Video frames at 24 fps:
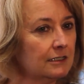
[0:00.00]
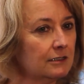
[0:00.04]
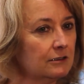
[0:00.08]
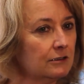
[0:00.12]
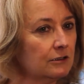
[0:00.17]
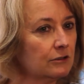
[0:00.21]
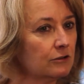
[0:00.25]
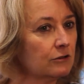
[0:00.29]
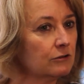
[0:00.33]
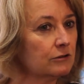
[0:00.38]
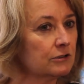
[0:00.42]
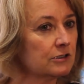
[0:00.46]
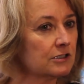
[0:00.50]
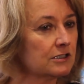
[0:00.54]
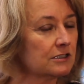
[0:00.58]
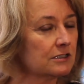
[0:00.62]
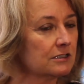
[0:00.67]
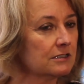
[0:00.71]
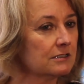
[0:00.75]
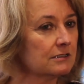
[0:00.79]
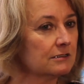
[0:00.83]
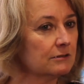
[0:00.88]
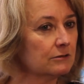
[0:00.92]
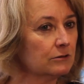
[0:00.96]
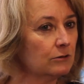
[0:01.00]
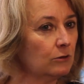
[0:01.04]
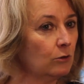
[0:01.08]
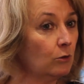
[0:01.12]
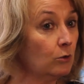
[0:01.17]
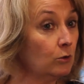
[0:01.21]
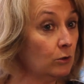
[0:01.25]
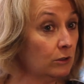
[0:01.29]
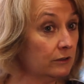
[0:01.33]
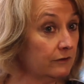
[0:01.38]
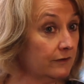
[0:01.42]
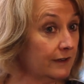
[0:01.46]
across
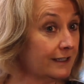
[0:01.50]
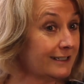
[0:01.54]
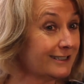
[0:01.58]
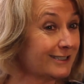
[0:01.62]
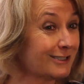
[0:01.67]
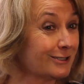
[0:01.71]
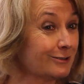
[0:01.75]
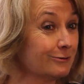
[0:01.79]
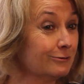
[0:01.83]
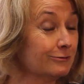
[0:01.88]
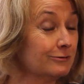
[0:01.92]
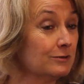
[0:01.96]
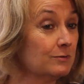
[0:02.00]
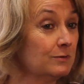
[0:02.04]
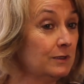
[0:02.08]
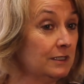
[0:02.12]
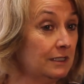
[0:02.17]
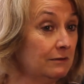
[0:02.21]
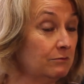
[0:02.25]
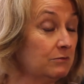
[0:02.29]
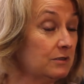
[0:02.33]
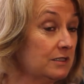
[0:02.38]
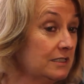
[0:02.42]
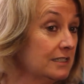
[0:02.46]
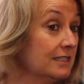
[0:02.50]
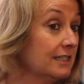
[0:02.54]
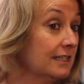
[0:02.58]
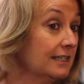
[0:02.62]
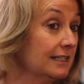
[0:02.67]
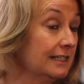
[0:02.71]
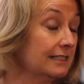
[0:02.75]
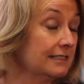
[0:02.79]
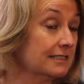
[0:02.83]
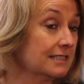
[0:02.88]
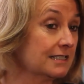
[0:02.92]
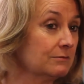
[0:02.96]
all of our schools, but in
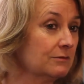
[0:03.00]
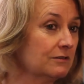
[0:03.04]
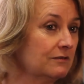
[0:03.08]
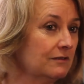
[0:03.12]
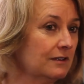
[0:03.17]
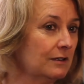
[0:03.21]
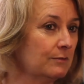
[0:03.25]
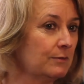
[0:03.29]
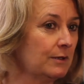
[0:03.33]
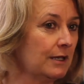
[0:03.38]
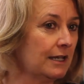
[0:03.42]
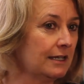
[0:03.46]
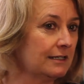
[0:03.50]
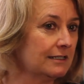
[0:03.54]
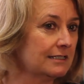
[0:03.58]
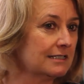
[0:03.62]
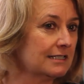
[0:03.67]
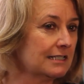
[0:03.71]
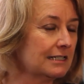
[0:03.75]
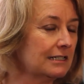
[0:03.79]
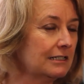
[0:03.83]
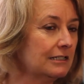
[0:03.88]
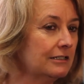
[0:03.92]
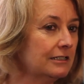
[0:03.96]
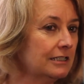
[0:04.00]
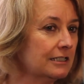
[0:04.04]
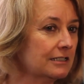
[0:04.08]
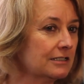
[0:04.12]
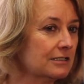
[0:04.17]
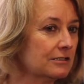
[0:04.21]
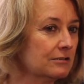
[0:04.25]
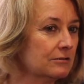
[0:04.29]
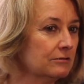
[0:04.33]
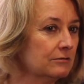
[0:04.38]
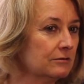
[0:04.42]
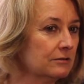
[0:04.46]
particular some of our Partners in Learning
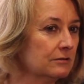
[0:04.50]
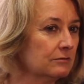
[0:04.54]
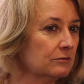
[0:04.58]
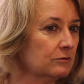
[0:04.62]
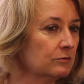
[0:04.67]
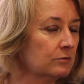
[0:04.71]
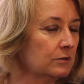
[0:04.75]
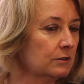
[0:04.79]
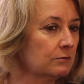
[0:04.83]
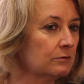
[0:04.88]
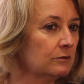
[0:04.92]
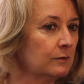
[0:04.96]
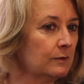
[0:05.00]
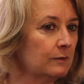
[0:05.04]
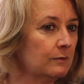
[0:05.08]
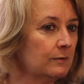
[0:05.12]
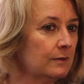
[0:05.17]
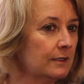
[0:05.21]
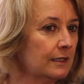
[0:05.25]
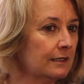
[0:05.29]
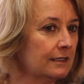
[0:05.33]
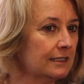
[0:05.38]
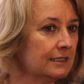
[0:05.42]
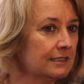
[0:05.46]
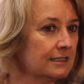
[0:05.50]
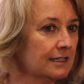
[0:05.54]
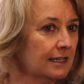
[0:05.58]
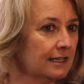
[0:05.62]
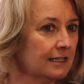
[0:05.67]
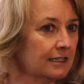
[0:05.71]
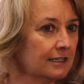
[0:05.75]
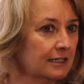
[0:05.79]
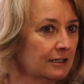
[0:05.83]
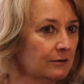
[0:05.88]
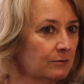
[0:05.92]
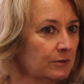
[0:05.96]
schools will probably be able to
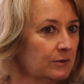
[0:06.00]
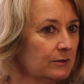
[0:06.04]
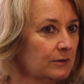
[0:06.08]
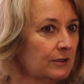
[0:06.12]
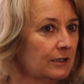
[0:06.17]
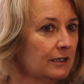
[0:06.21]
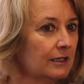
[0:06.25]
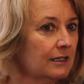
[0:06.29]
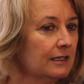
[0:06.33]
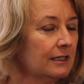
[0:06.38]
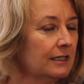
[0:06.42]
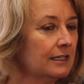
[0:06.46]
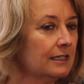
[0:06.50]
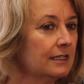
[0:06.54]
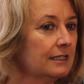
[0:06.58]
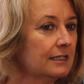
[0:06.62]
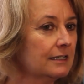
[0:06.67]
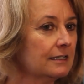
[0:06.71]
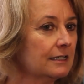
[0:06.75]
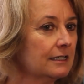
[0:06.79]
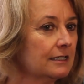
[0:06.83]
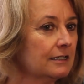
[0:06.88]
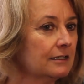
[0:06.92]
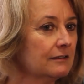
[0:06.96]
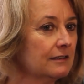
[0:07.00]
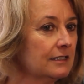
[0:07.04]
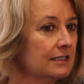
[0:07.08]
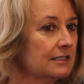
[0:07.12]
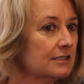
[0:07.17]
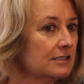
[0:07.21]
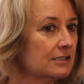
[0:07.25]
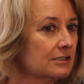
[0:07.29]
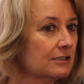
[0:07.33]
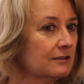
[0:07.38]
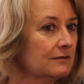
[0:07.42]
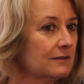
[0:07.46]
take up these
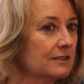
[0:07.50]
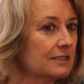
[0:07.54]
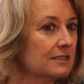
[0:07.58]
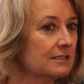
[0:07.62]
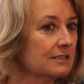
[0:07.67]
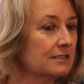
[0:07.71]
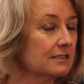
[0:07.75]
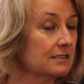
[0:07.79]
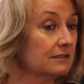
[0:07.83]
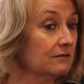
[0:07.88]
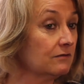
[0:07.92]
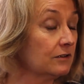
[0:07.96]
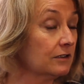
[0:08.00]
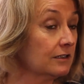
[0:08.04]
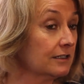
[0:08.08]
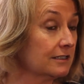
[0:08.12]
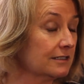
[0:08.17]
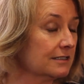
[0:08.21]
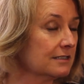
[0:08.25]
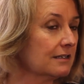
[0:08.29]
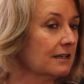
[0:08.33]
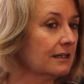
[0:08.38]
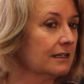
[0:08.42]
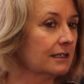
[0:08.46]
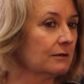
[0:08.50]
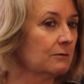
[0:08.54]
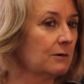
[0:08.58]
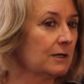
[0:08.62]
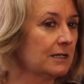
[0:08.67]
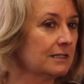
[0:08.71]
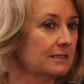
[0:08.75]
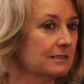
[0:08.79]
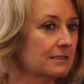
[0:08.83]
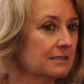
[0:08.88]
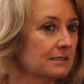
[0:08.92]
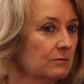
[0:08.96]
services in very exciting
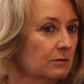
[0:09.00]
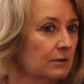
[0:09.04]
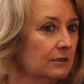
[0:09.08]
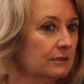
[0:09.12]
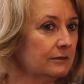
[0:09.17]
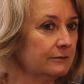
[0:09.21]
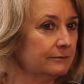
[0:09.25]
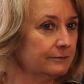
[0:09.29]
ways as well.